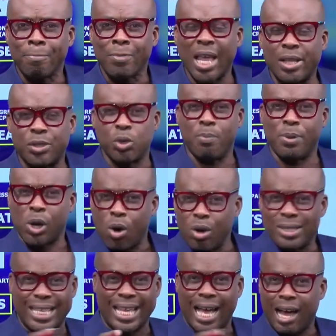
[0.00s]
And so
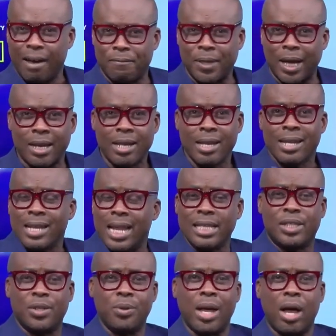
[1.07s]
because they have that,
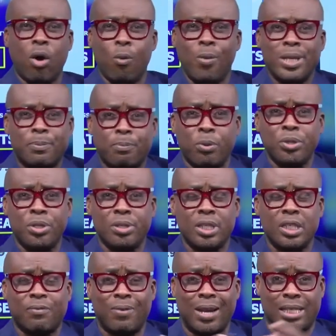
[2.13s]
Nigeria always
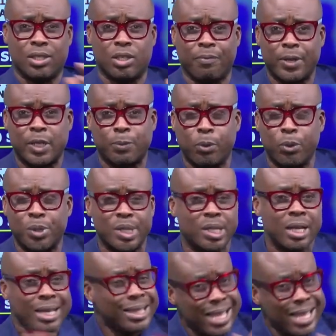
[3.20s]
produces flashes of explosion.